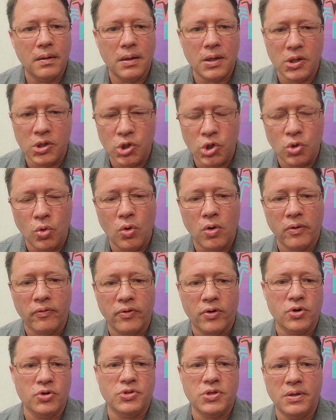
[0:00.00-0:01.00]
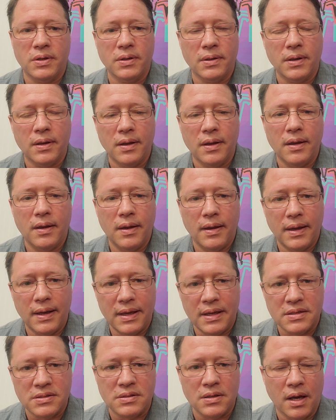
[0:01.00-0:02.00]
Your version
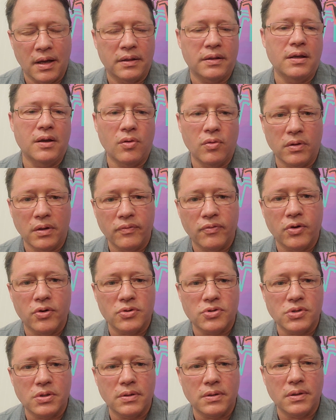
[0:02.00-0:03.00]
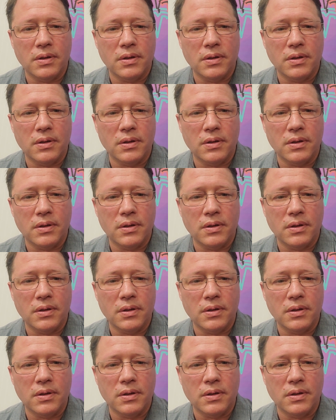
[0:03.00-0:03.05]
is not the only version.